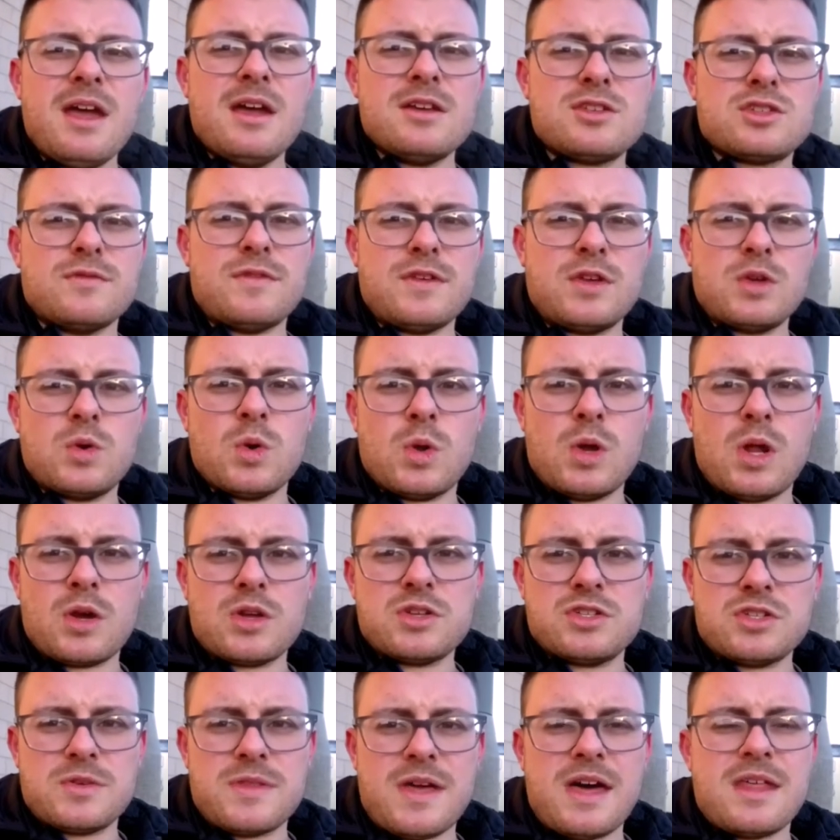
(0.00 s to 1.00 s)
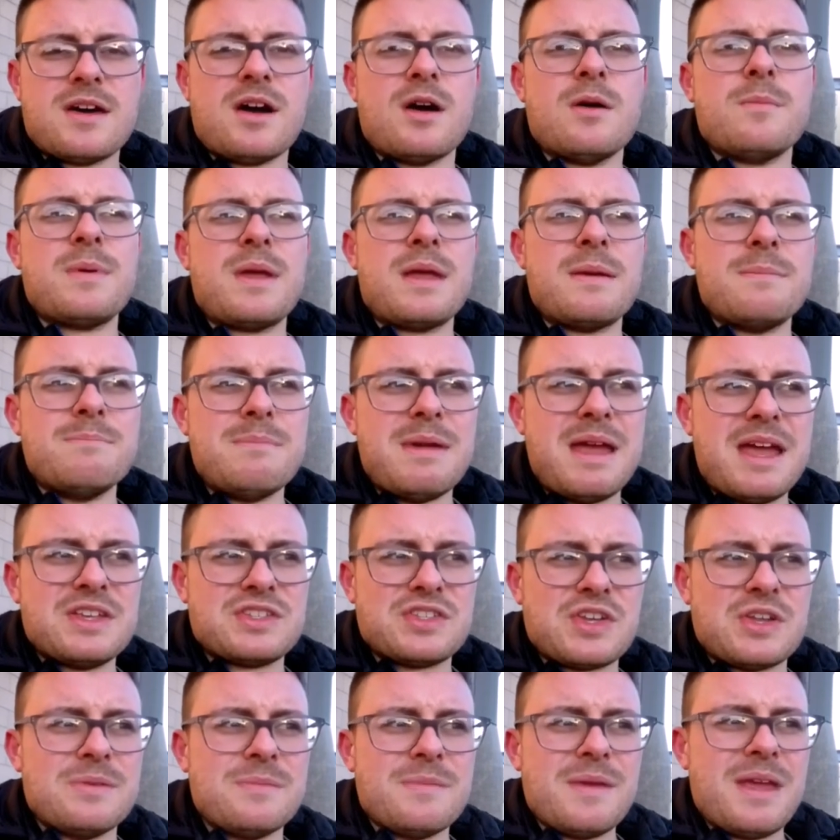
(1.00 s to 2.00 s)
So if you can go along and do that, that would be
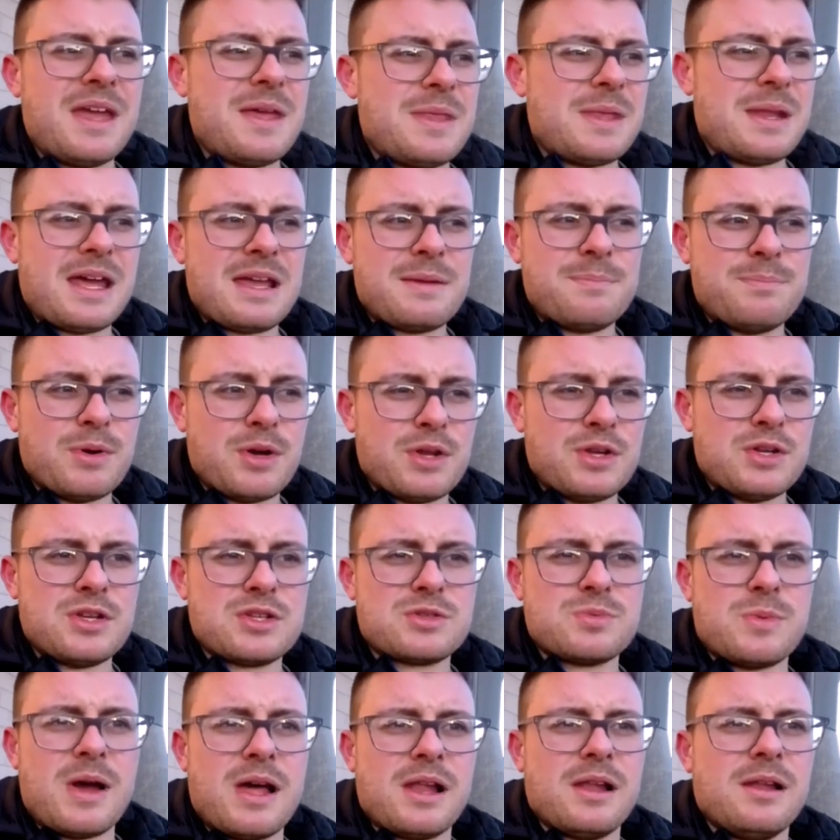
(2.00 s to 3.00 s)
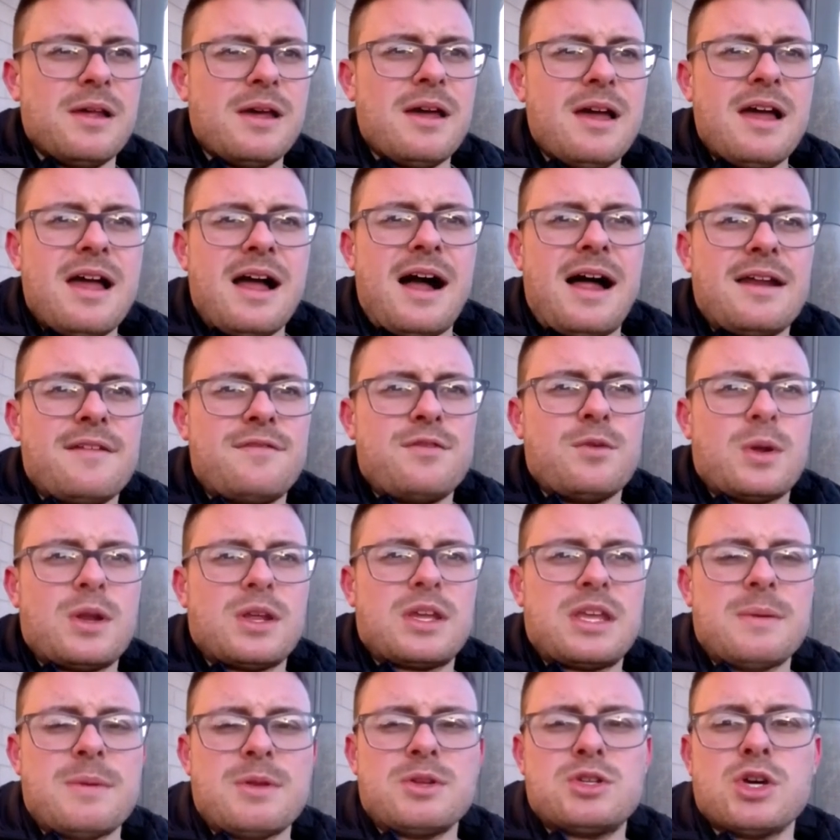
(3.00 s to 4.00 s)
amazing. Hit the like button as well. And if you want
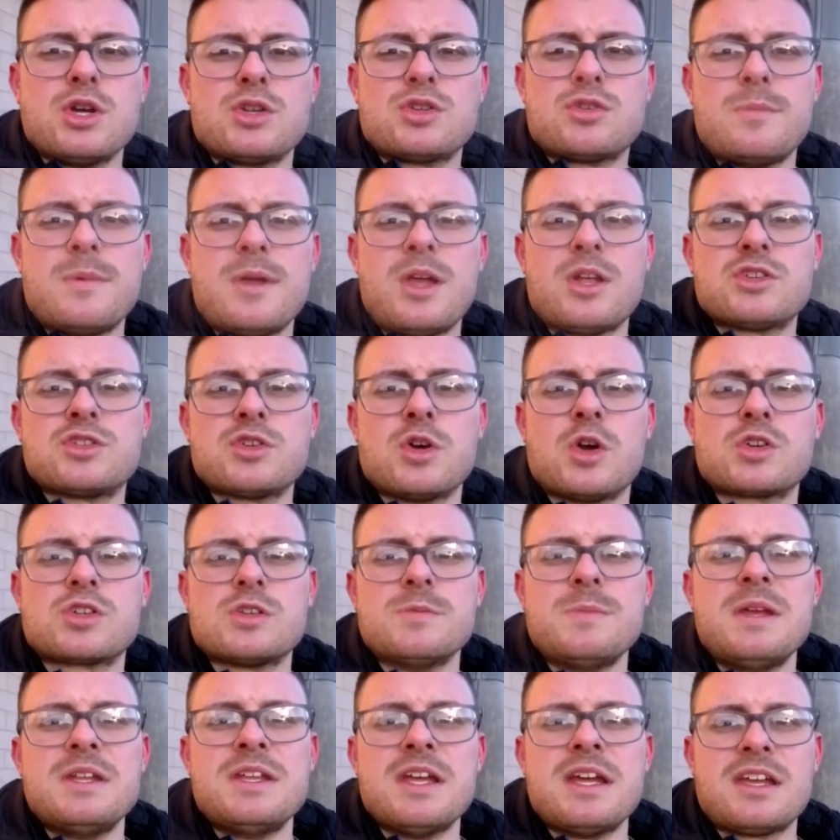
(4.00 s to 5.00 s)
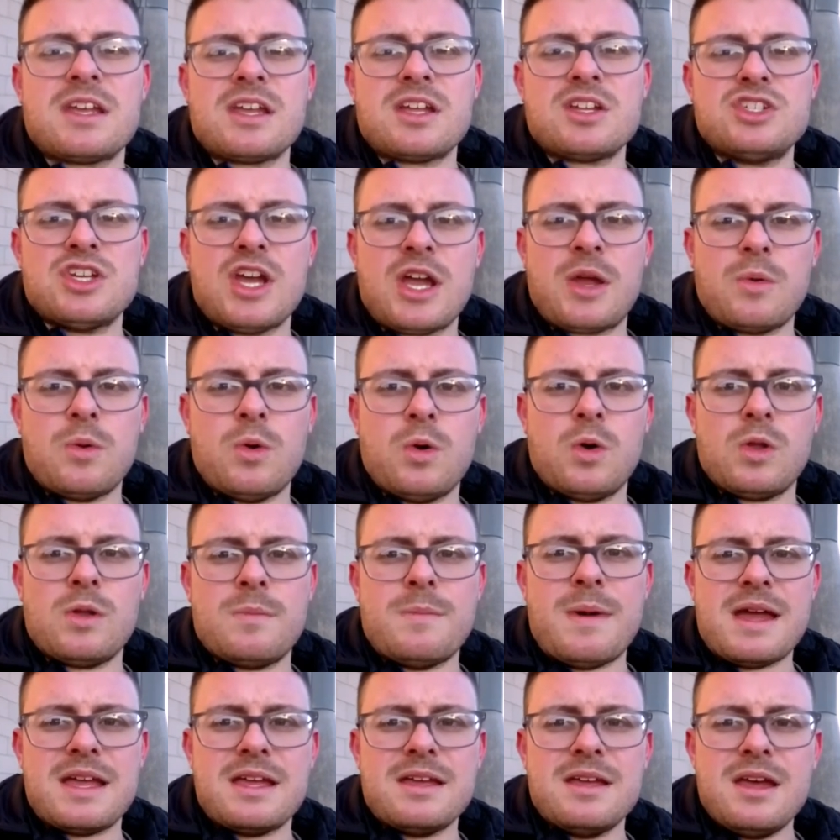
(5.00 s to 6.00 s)
to keep in touch with me on social media, you can check out all
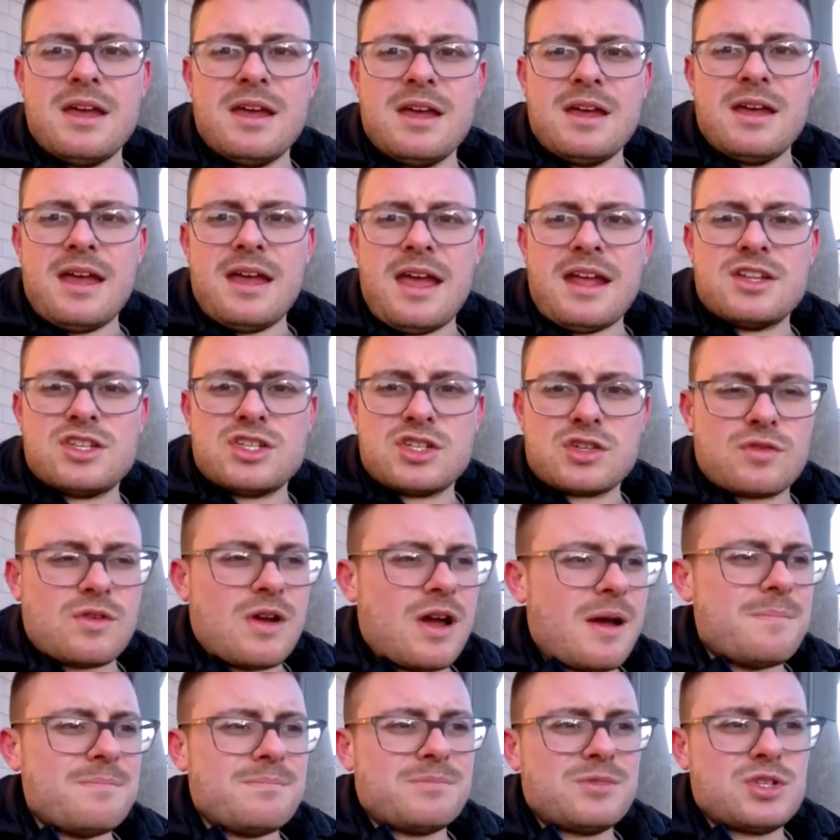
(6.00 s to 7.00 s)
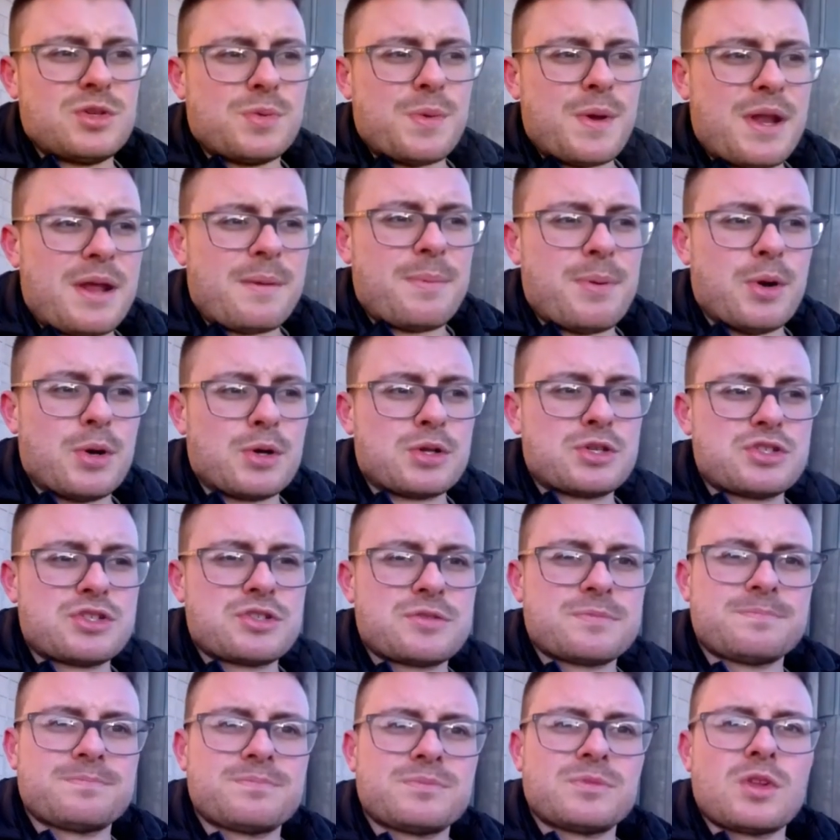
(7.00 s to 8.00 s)
of my Instagram, Twitter
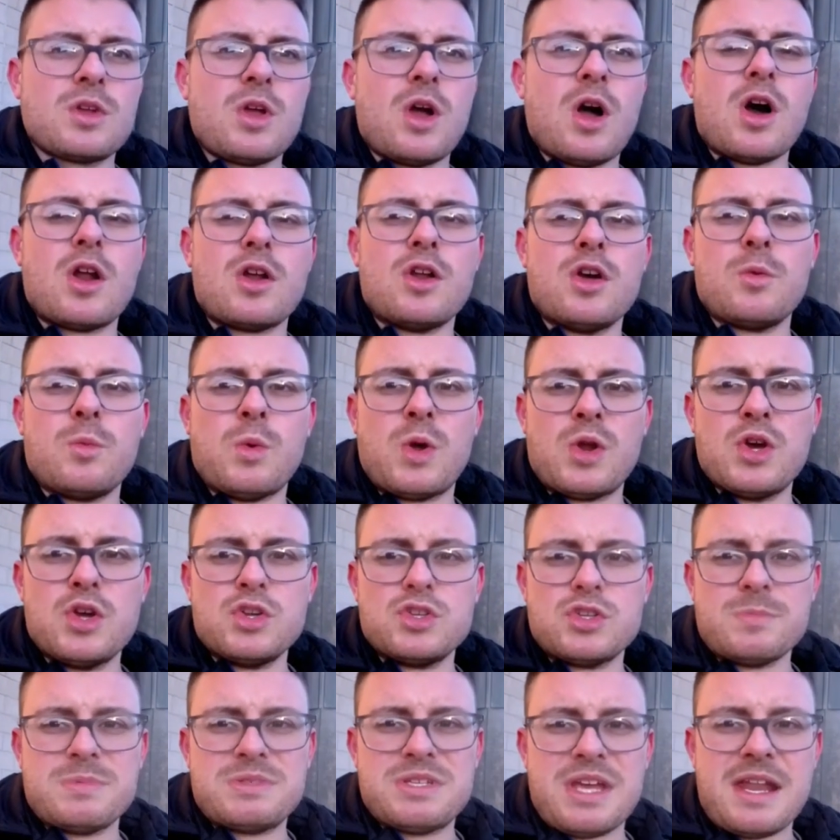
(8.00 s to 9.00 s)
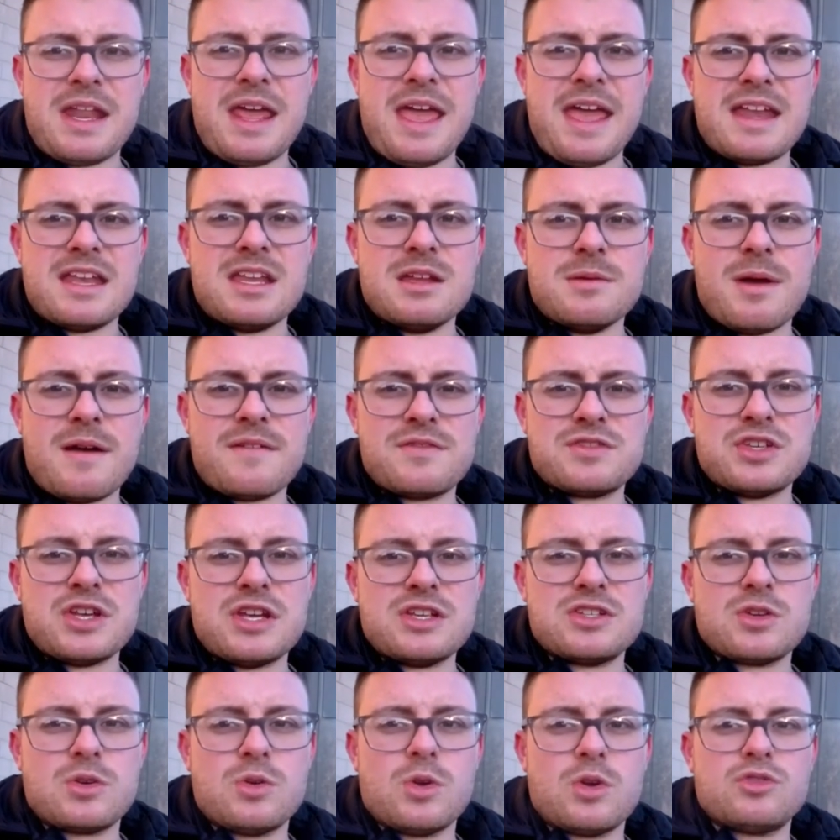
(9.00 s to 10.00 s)
posts on 100%
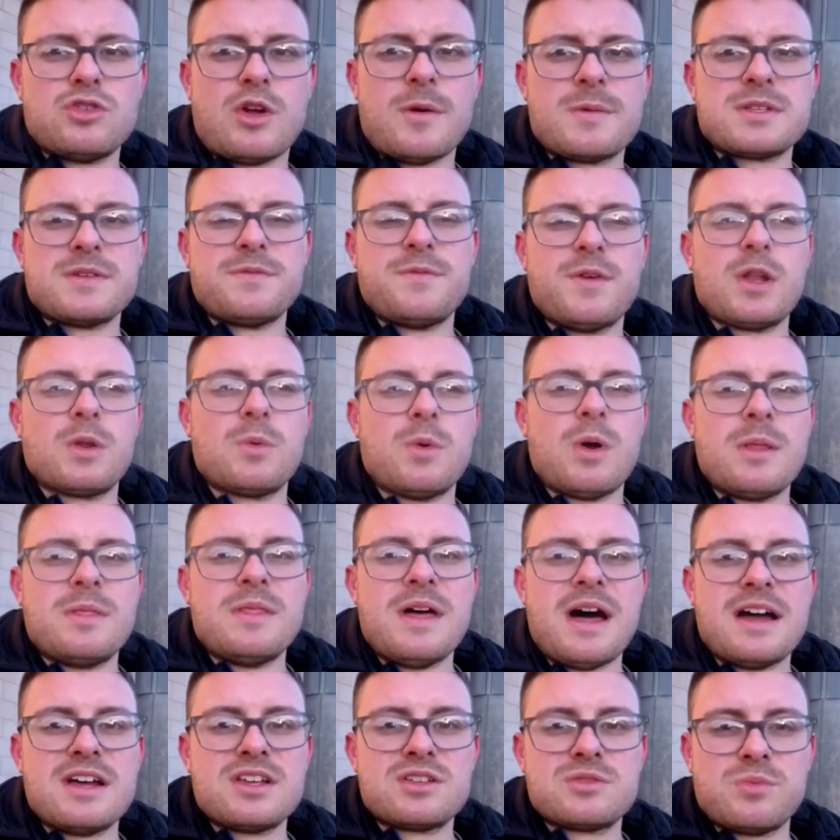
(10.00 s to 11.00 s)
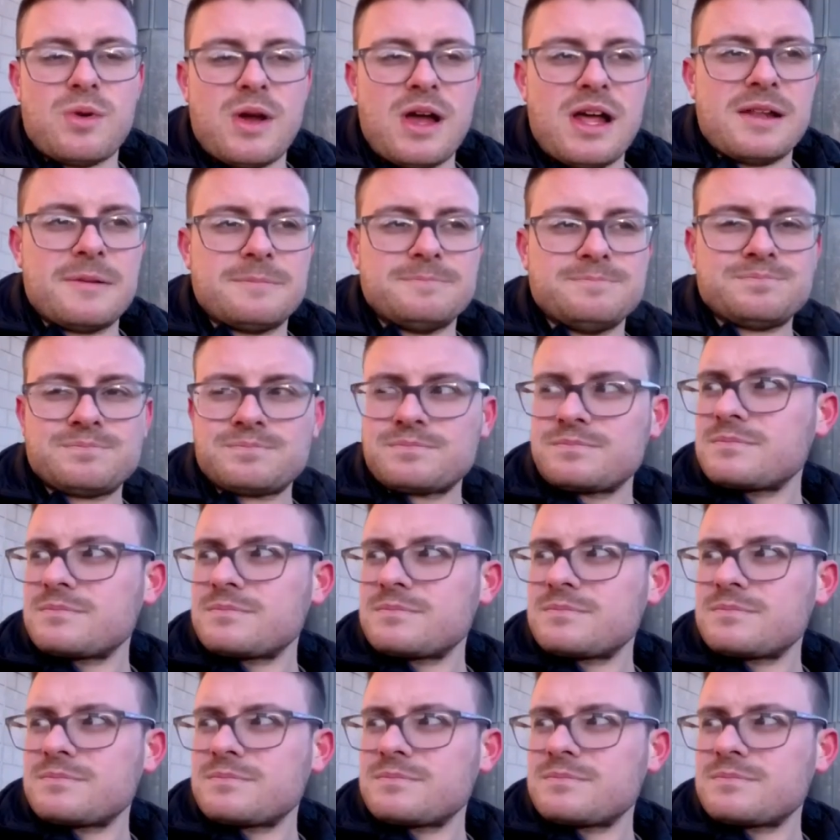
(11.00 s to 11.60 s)
NUFC. So go and drop us a follow on that as well.